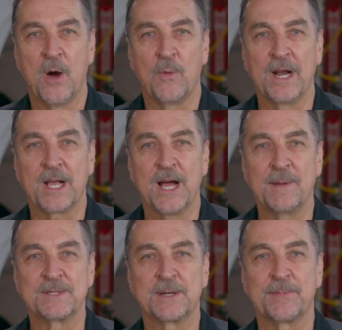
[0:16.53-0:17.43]
When it
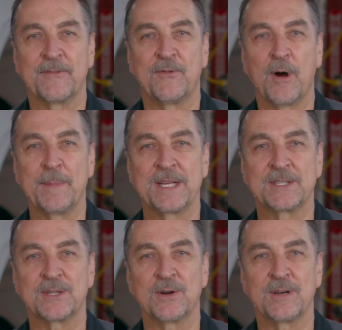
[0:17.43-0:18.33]
comes to performing
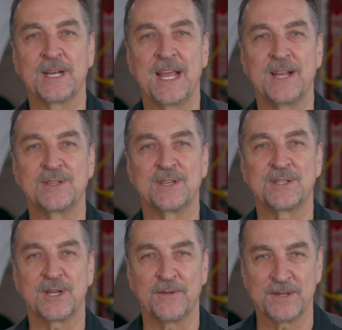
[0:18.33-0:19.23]
certain engine
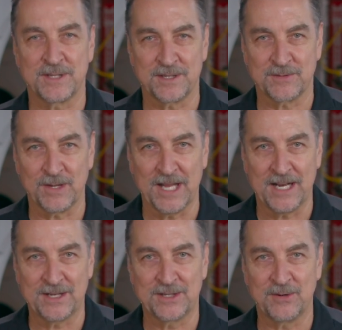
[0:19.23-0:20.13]
services
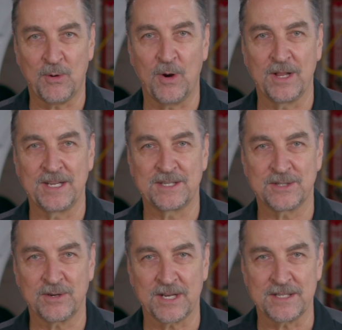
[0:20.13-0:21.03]
related to oiling
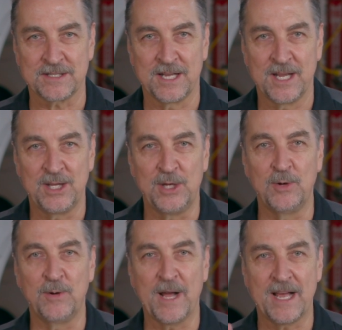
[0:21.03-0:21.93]
circuits,
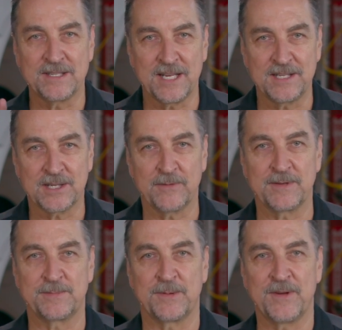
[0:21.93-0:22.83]
you as a
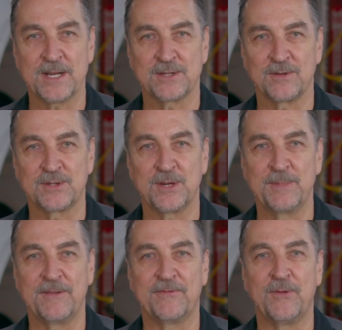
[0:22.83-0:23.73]
service professional should
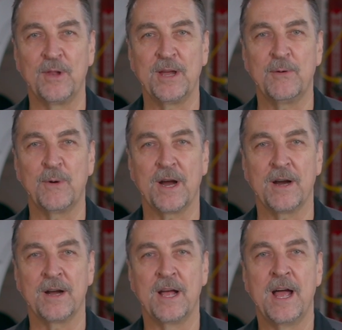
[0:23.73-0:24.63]
be fully
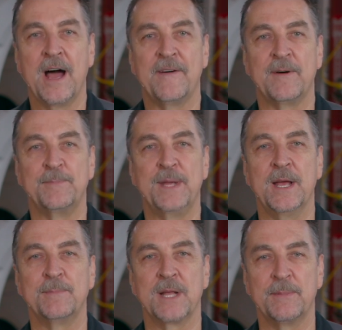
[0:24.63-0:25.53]
aware of a
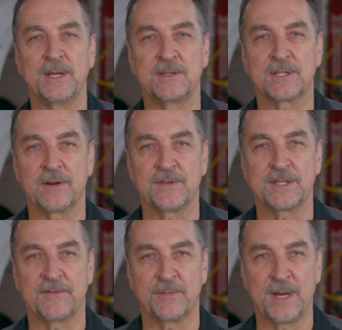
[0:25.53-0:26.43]
BMW
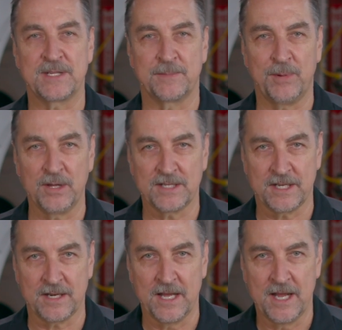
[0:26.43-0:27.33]
Service Information
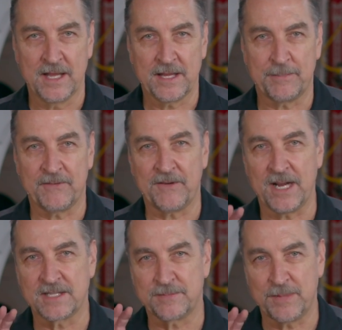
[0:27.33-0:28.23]
Bulletin that
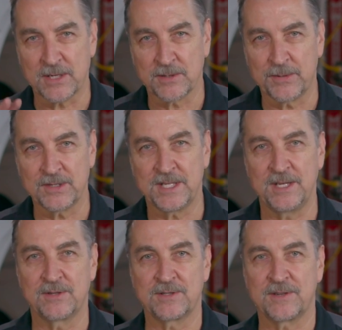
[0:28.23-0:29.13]
provides special
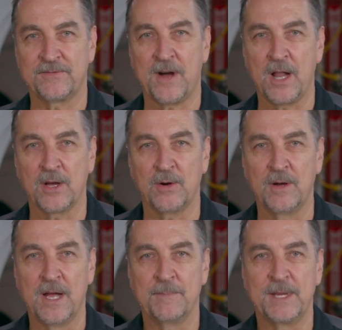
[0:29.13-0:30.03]
procedures to follow
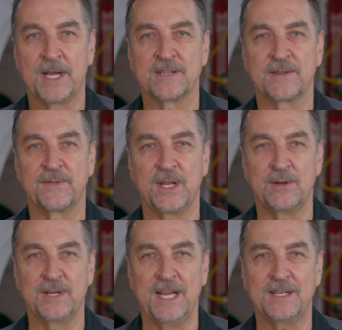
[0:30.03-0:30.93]
because of the
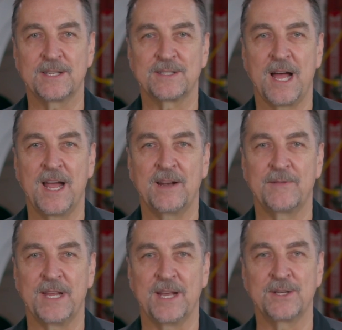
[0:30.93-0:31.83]
unique design of
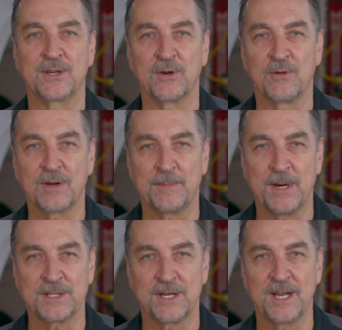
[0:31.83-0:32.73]
the internal
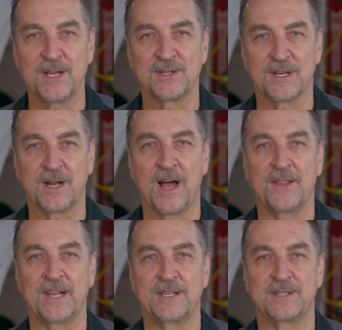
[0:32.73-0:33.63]
combustion engine
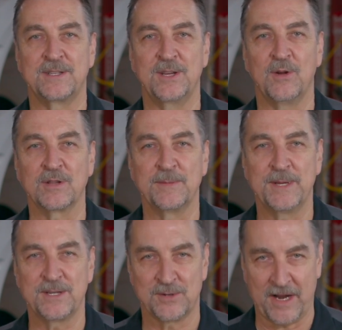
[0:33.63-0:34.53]
on these
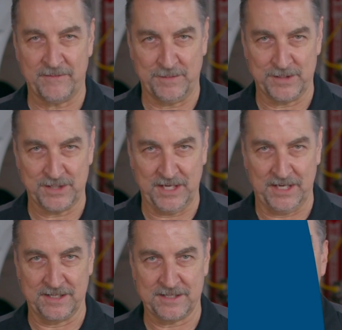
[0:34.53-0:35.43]
ultimate driving
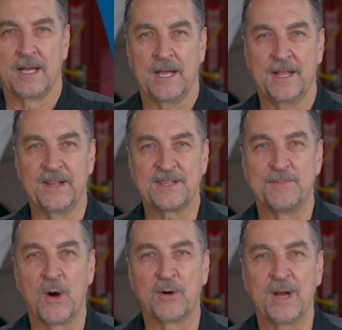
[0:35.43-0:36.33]
machines. In this
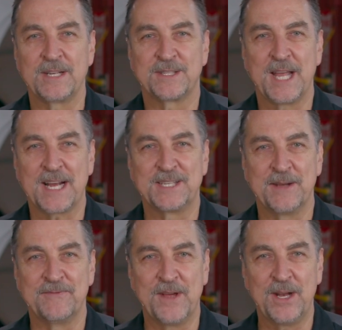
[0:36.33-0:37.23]
Motor Age Tech
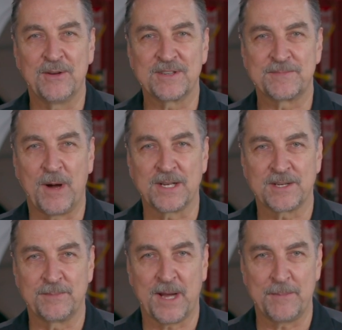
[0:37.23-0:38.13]
Tip video
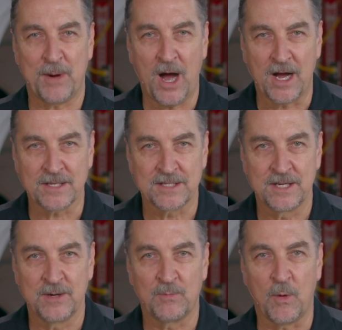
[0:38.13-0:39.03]
sponsored by Bosch,
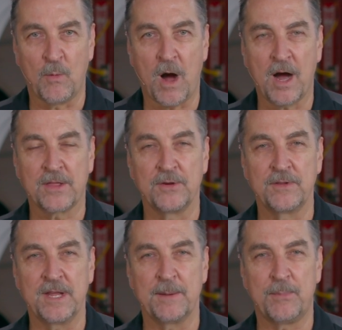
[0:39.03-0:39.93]
we'll walk through
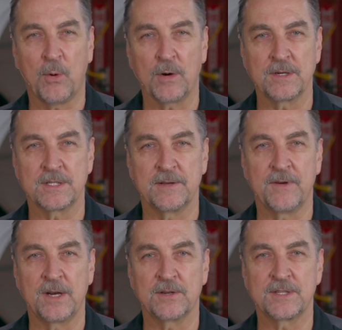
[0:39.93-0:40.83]
the importance of
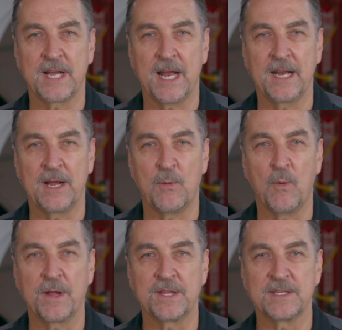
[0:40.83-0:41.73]
understanding
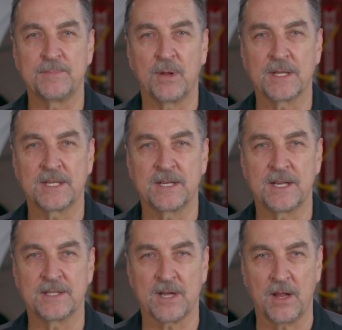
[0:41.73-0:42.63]
what this bulletin
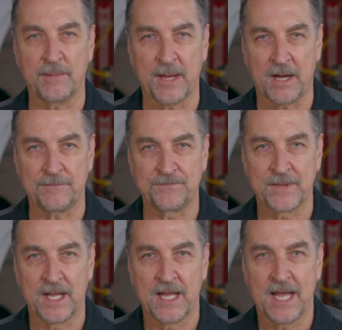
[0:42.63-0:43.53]
is all about
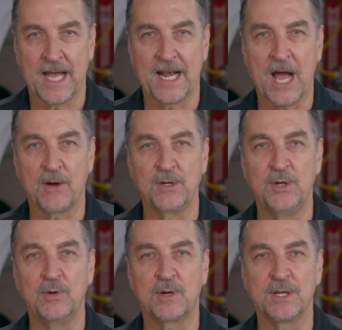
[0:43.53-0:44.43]
and how
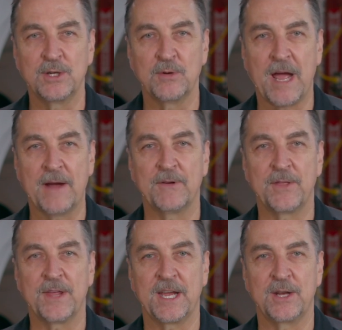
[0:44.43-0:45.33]
you can do
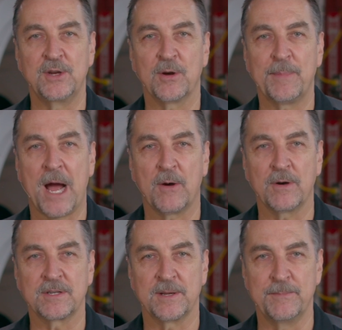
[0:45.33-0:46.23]
everything in your
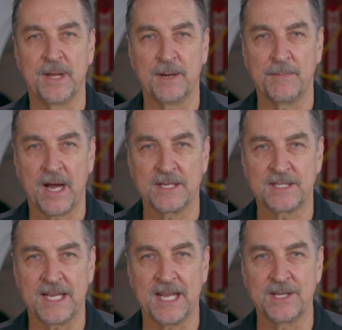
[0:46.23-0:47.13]
power to minimize
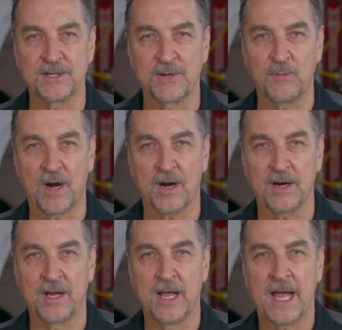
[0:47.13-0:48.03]
the engine
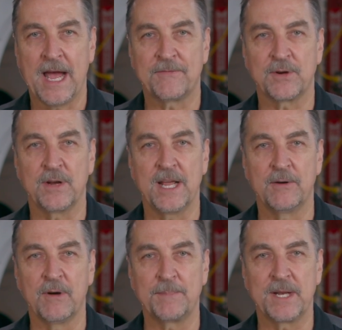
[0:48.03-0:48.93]
wear after
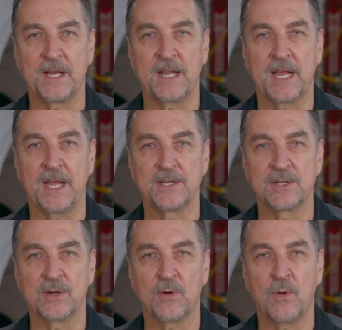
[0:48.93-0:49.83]
interrupting the
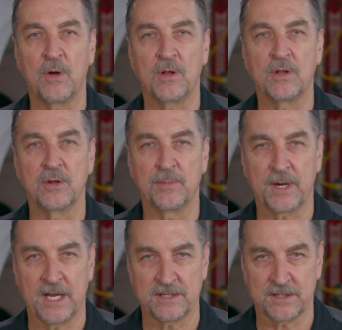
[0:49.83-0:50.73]
engine oil
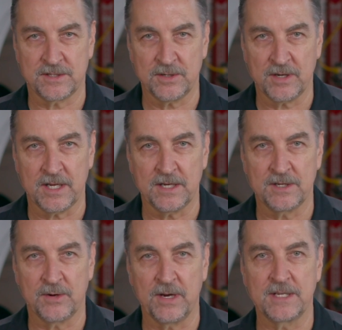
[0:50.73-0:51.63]
lubrication circuit
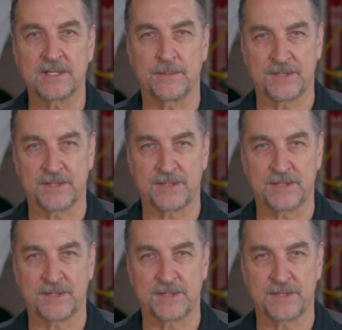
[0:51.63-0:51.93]
during some